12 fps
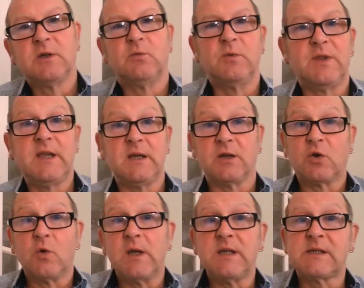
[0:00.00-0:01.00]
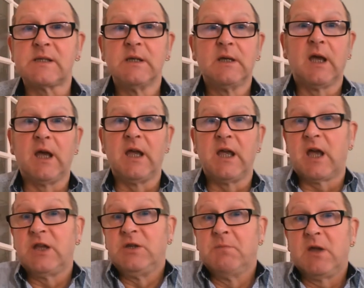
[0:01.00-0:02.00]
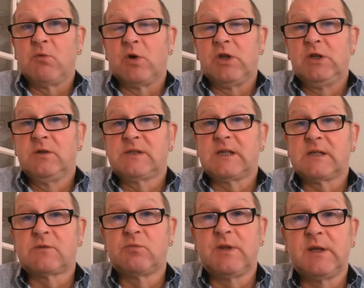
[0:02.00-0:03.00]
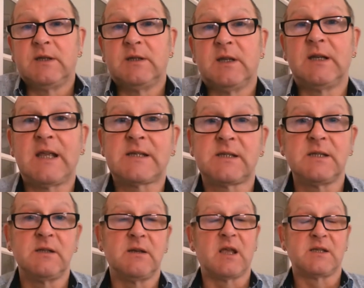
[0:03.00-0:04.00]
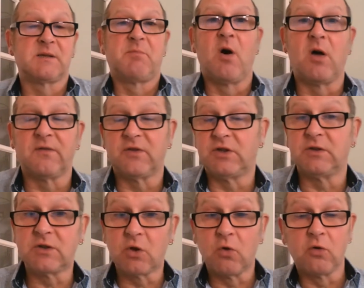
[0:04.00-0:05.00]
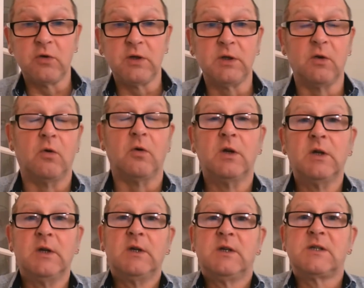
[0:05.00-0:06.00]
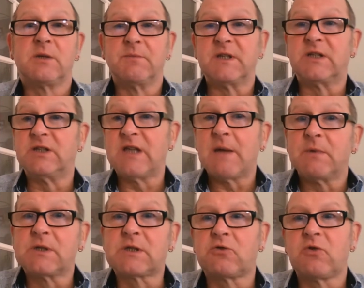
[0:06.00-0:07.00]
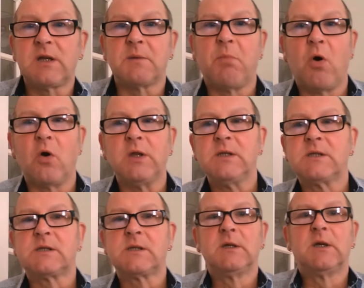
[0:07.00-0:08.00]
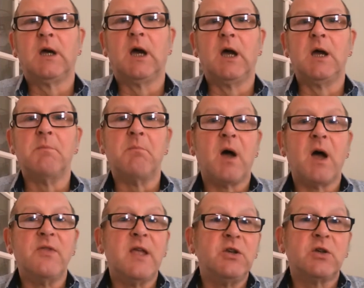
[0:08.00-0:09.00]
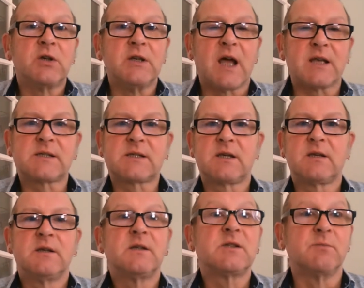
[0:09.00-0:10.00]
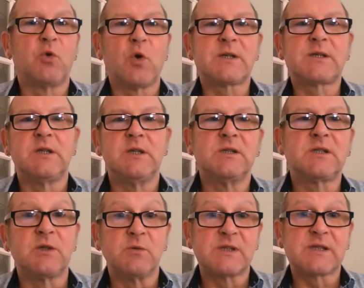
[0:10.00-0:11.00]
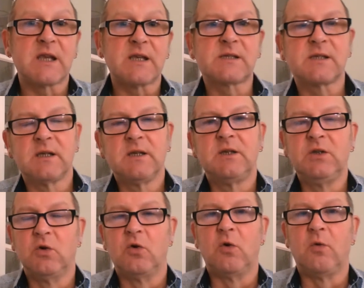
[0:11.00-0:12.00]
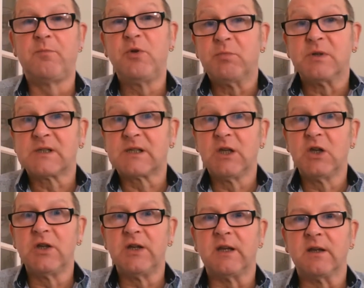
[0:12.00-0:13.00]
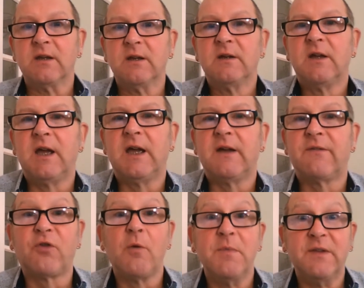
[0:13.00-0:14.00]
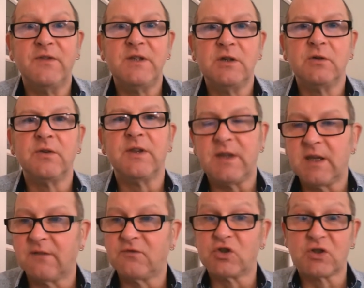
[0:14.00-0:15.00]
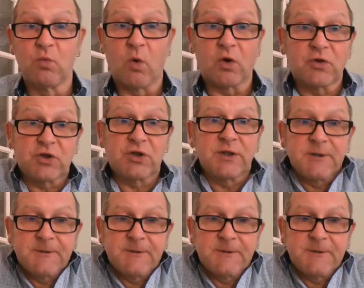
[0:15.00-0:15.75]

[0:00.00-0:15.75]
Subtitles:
within a quiz, and you might want to use this within a lesson as a part of a tutorial or something to demonstrate a point, and then you can ask some questions to assess your pupils' learning from the video that they have just watched.